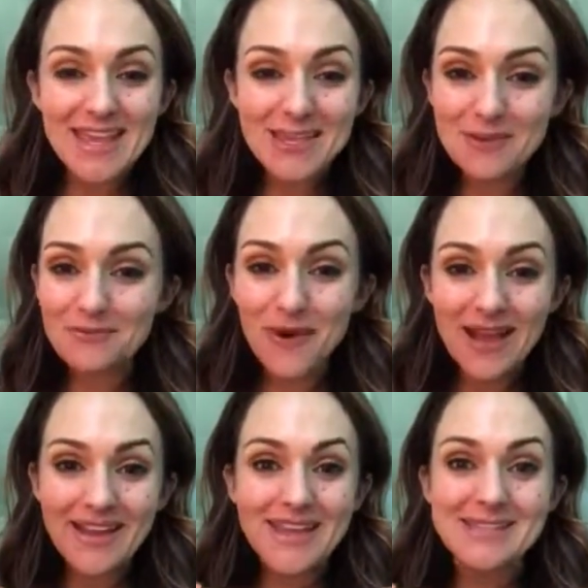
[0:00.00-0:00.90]
Either
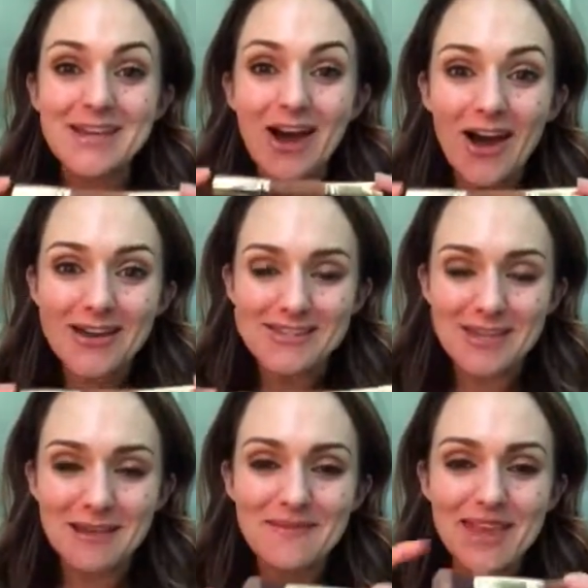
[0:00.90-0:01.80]
one is
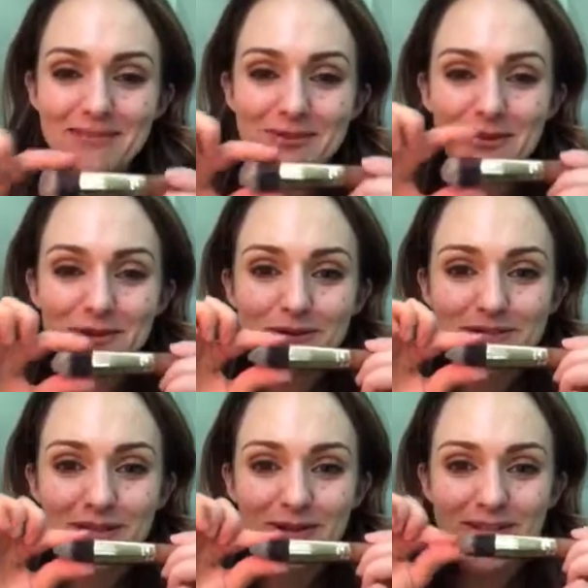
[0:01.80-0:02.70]
awesome. If you
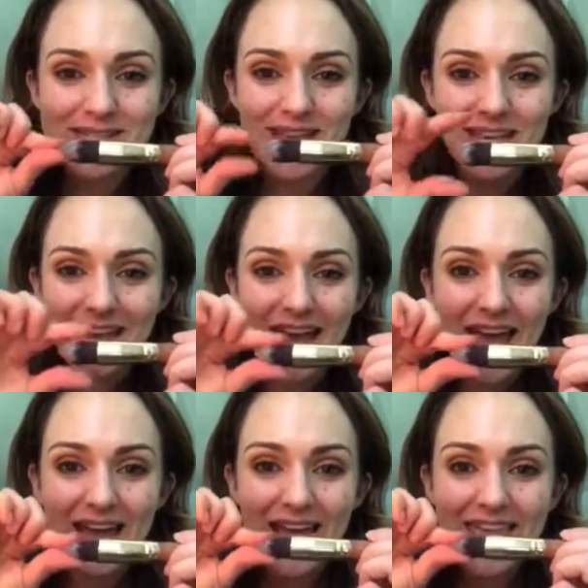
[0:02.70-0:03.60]
use the 30-second
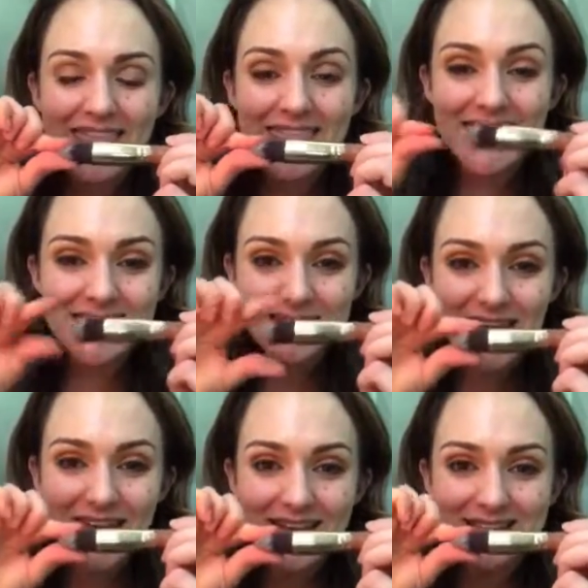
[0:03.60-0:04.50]
hack, this
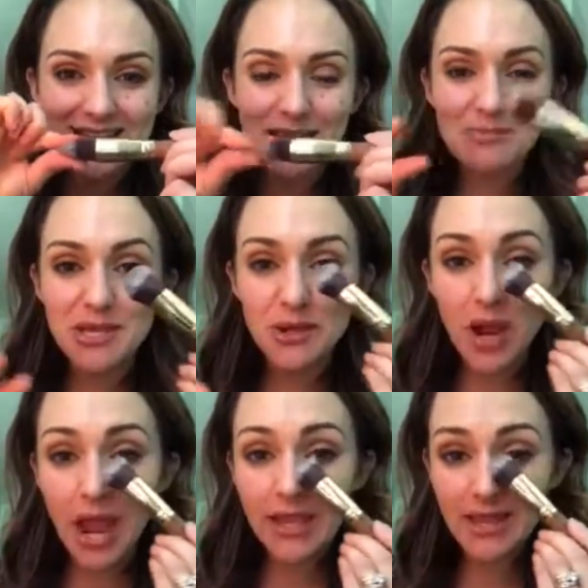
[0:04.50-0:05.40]
side's gonna be
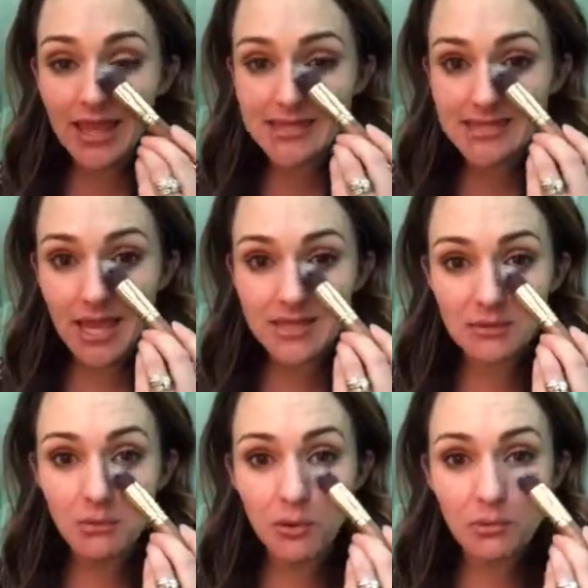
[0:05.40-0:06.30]
your highlight side,
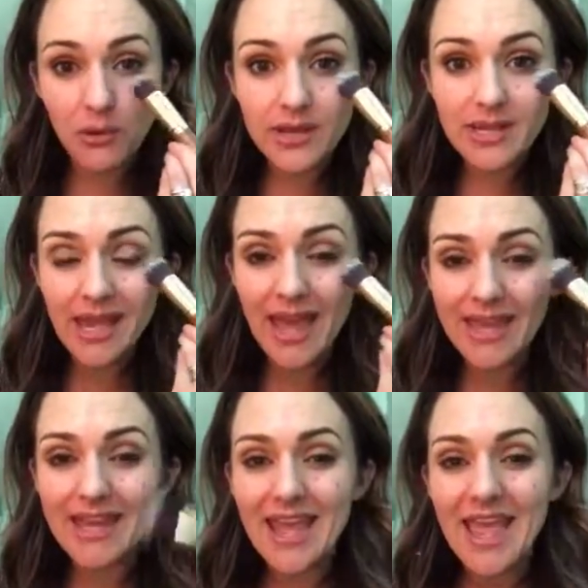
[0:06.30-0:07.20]
the more pointed
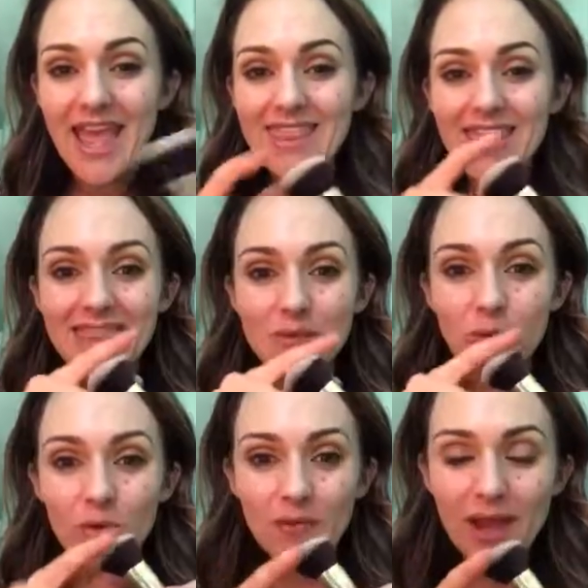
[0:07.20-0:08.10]
end, and then the
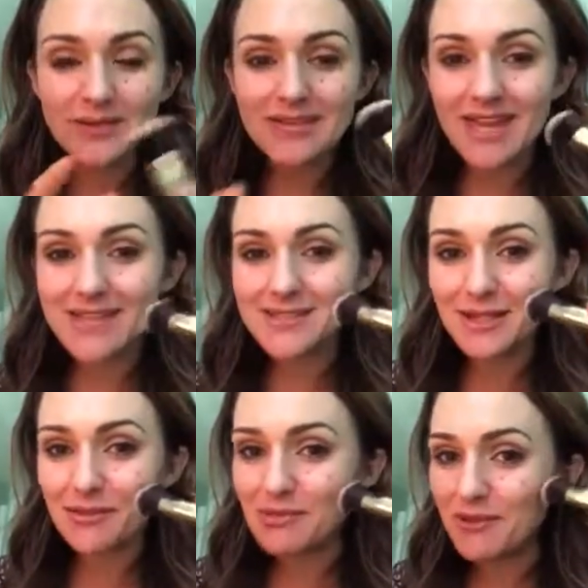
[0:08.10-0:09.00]
more rounded end's
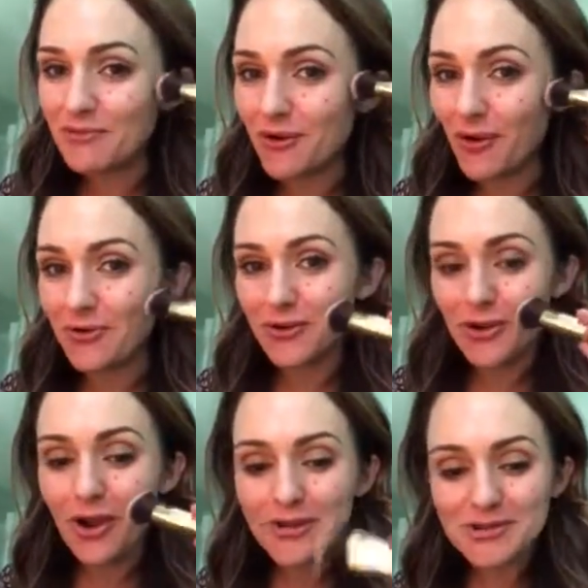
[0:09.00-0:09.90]
gonna be for all your
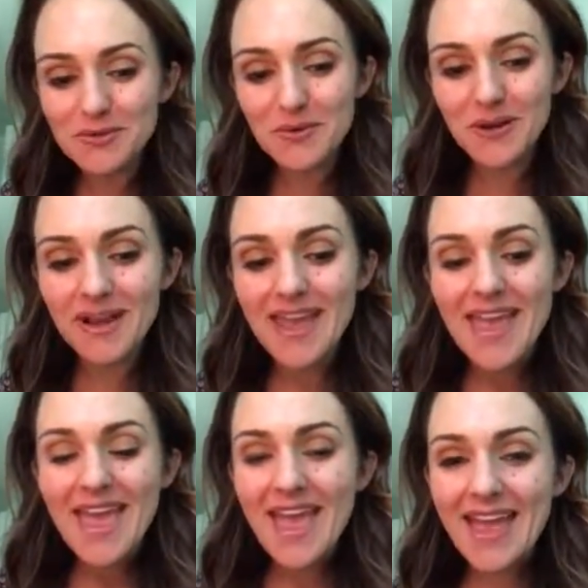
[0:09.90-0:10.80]
contour.
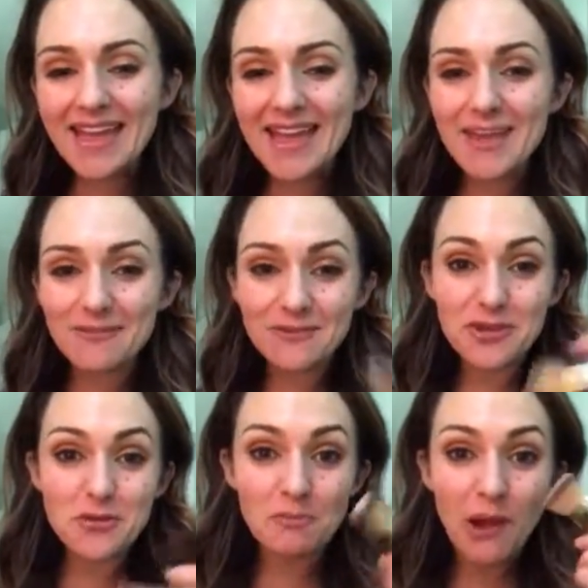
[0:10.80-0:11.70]
And if
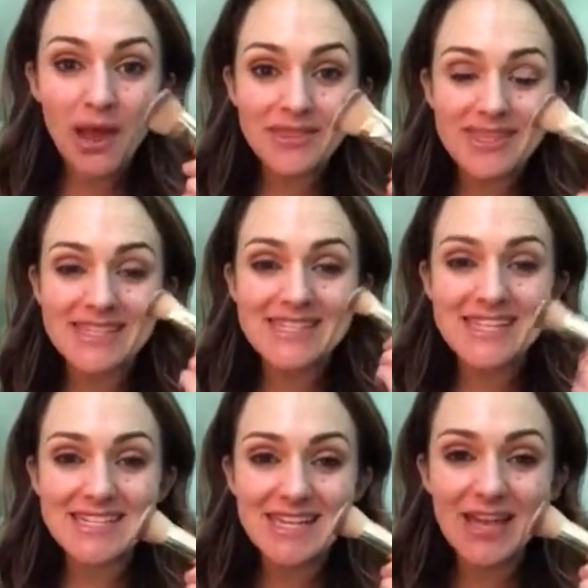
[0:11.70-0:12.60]
you bought the
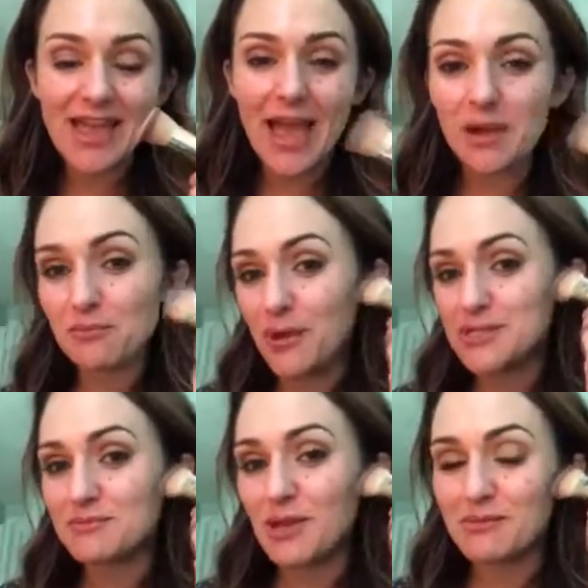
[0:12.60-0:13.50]
detail hack
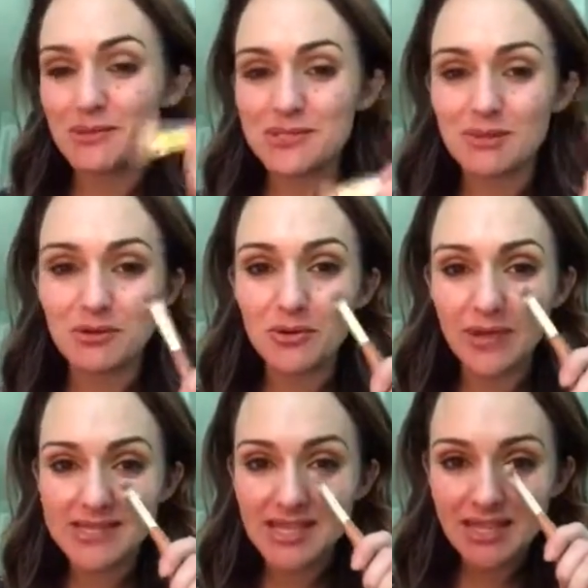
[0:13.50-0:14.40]
brush, maybe you're someone who
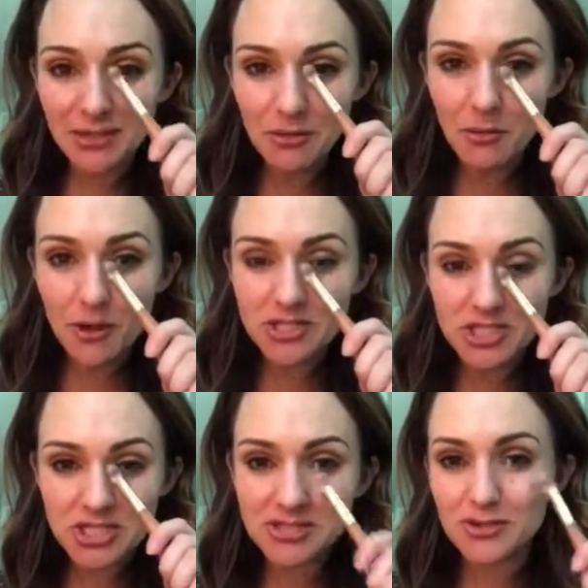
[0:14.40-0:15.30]
likes a little more
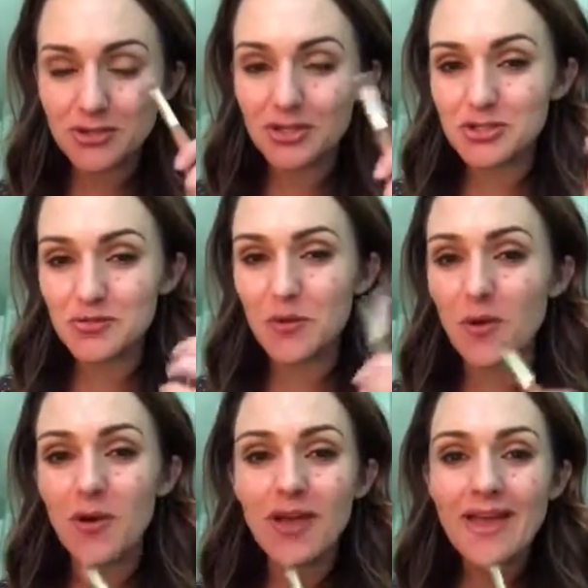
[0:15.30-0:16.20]
chiseled
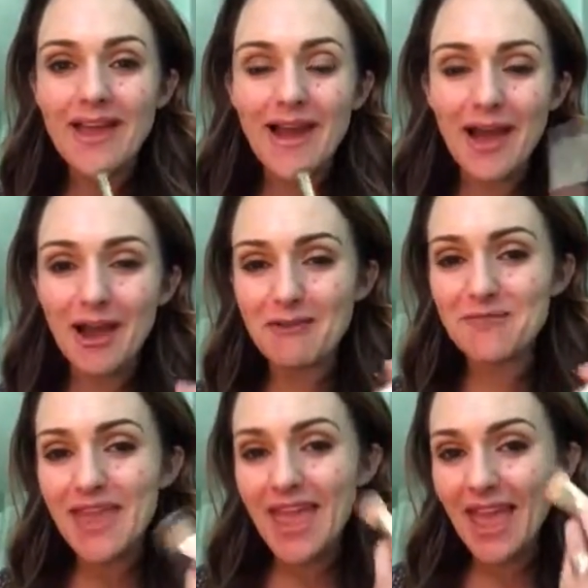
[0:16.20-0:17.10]
control
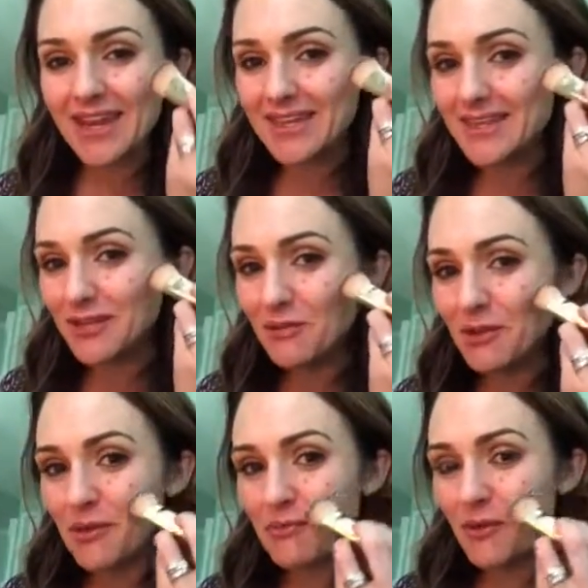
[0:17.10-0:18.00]
and a little
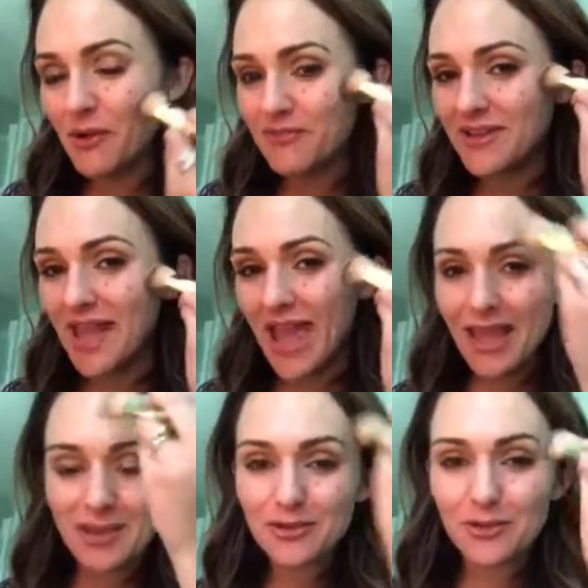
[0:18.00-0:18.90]
bit more of an
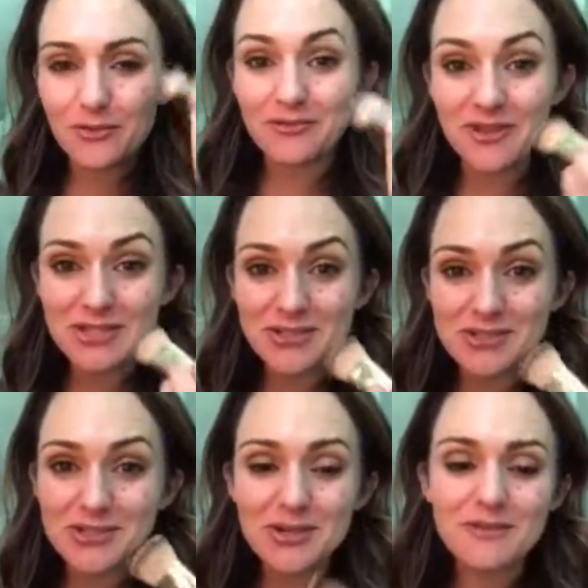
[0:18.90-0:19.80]
angular
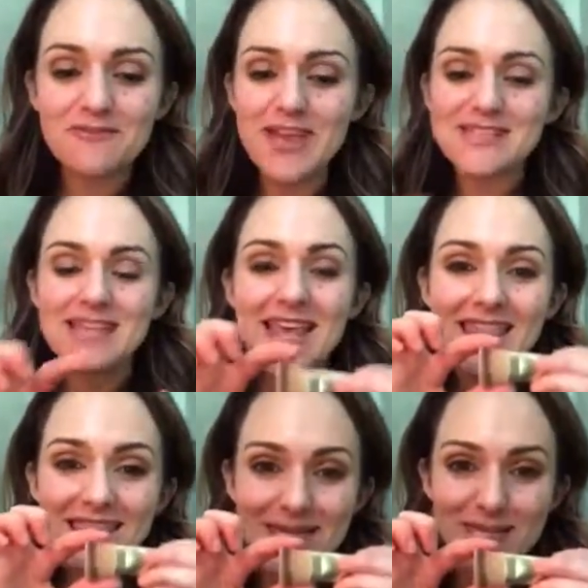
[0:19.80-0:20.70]
features to your face,
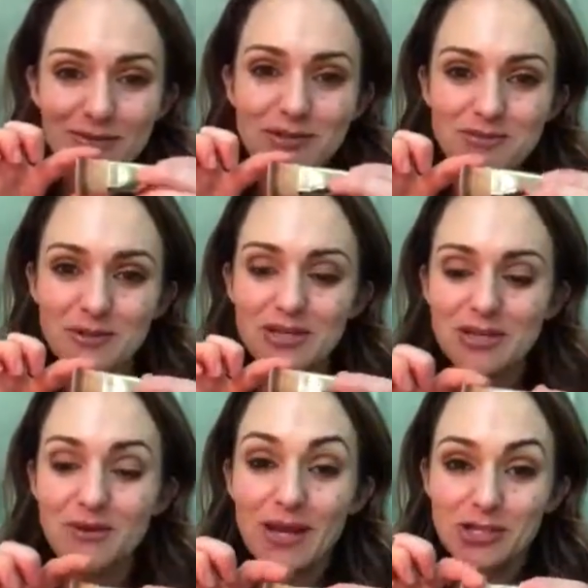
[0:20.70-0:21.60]
this one's
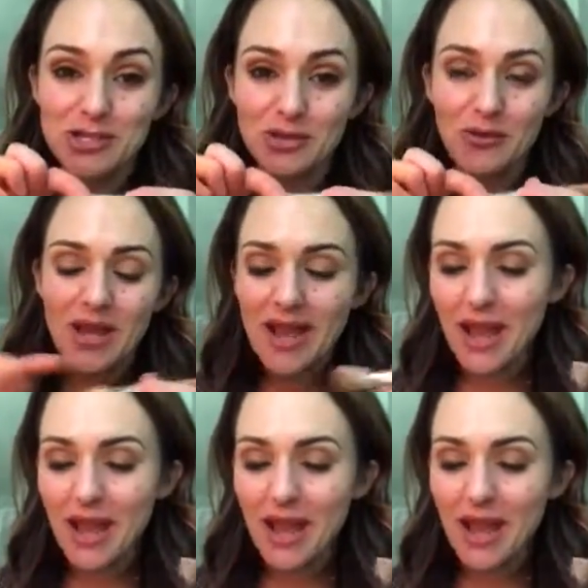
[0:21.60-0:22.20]
really great too.